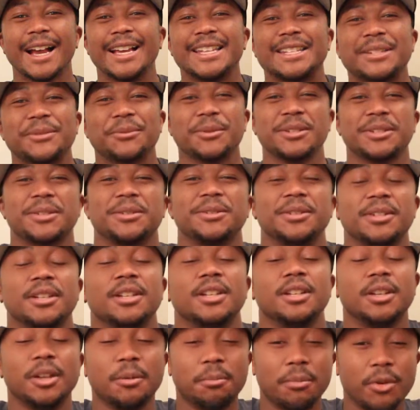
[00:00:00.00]
guys, what's good?
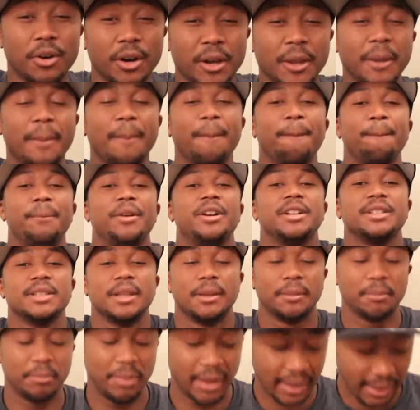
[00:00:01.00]
Your boy,
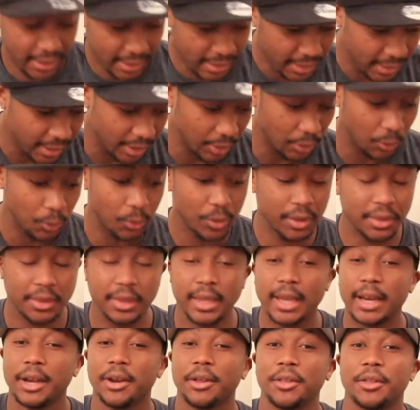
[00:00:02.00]
Prison, back again
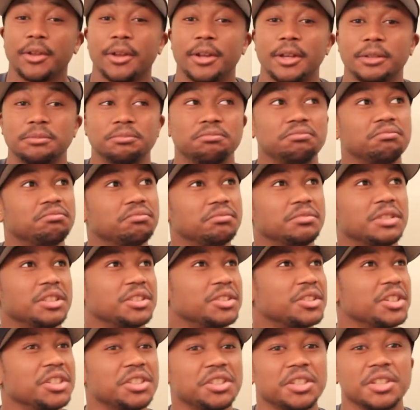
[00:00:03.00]
with another
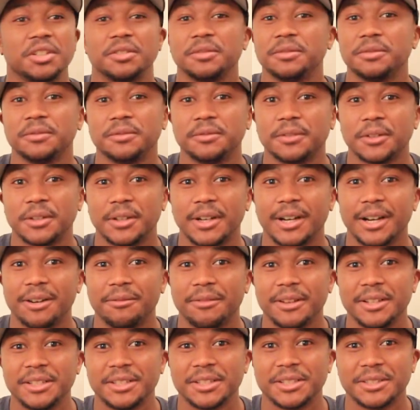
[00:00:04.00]
discussion for
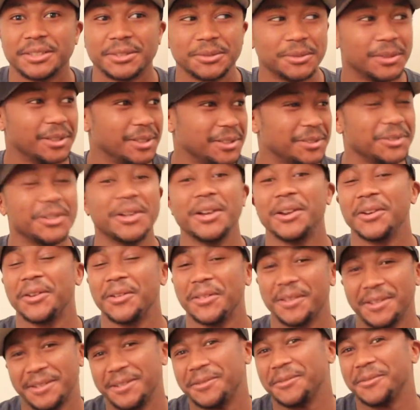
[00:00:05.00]
Avengers. For it's not
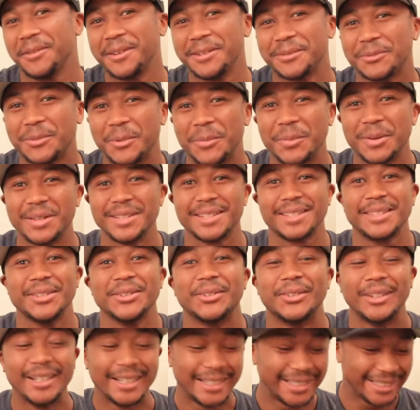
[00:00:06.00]
another, it's the first one, but
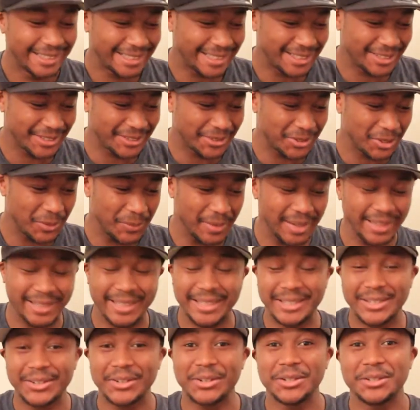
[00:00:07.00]
still, this is going to be a
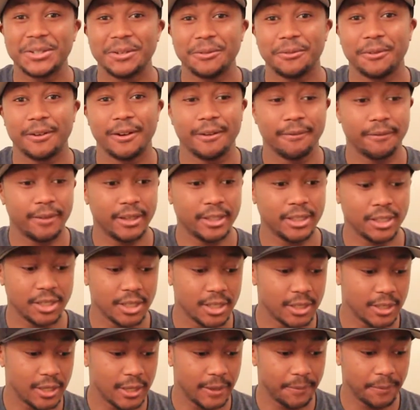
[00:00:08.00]
discussion for
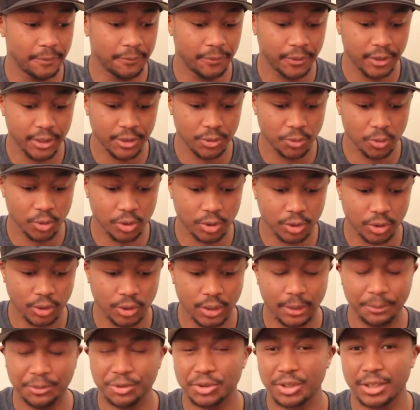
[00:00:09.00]
Avengers and Infinity
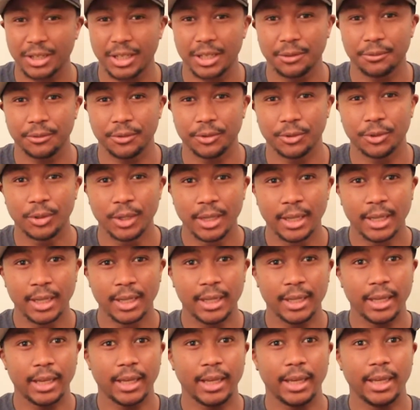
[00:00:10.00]
War. I'm just going to give you
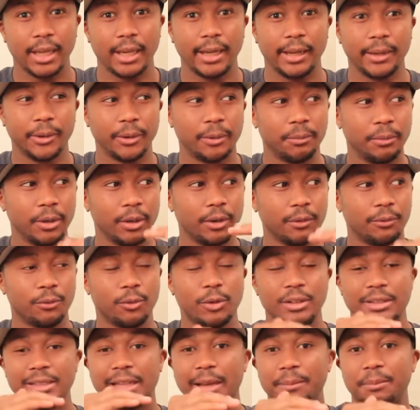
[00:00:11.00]
a little bit of
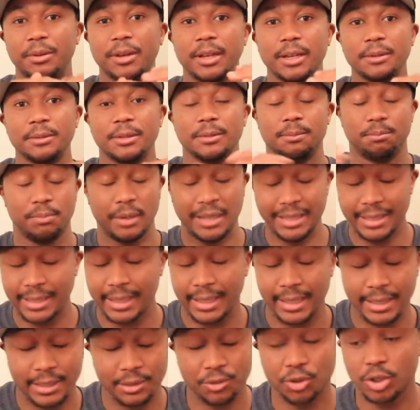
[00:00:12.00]
what's happened.
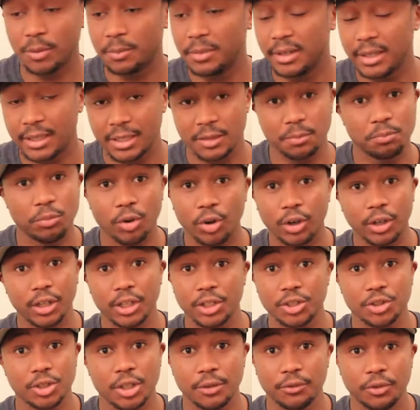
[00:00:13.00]
Basically, this is going to be a
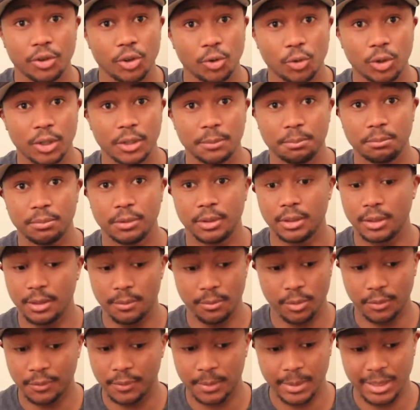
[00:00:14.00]
spoiler, so if you don't want
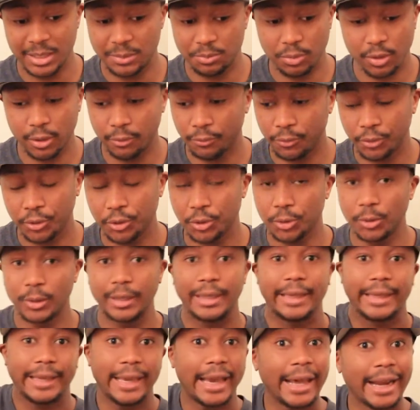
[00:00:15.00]
the movie being spoiled for
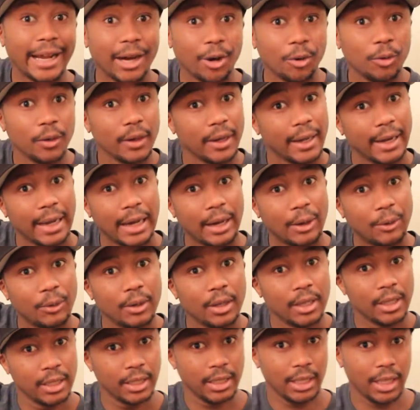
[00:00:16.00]
you, get out
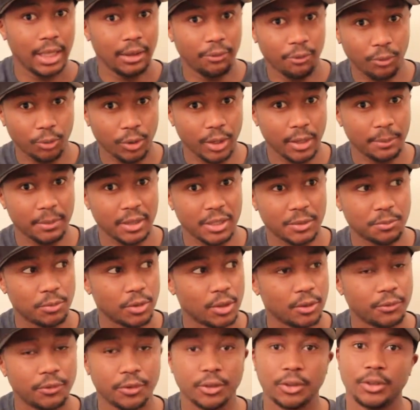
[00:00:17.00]
now. If you want it being
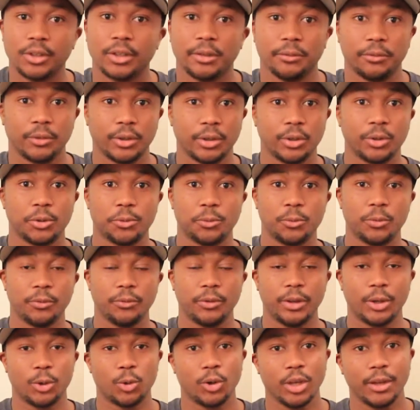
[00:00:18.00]
spoiled for you, if
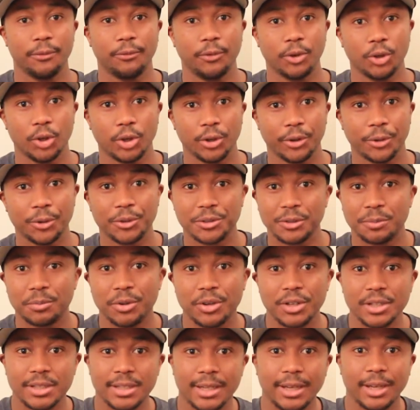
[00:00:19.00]
you're an older
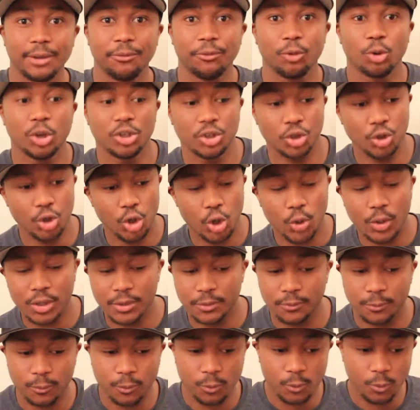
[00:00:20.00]
person, if you want to know
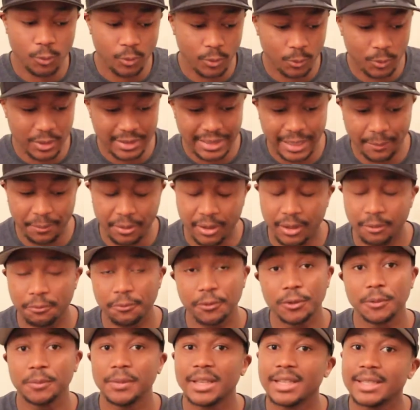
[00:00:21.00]
what's happened in the
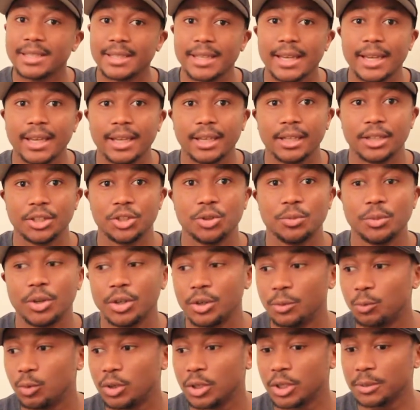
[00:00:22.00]
film, then stay, and you're
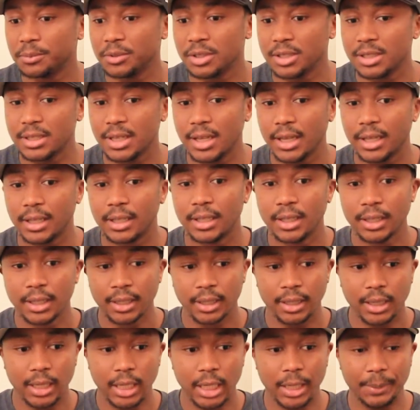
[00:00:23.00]
more than welcome to stay.
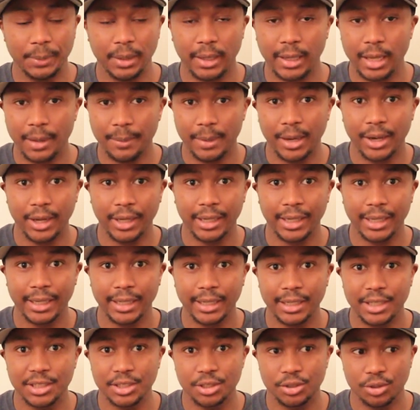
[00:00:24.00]
It came out in
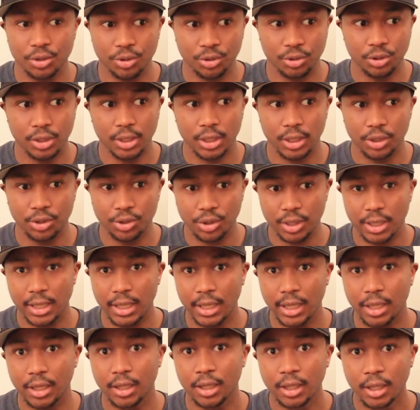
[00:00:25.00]
England
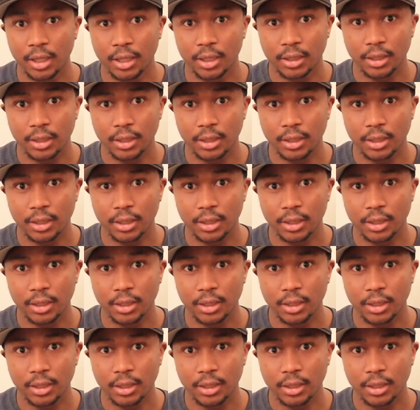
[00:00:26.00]
today.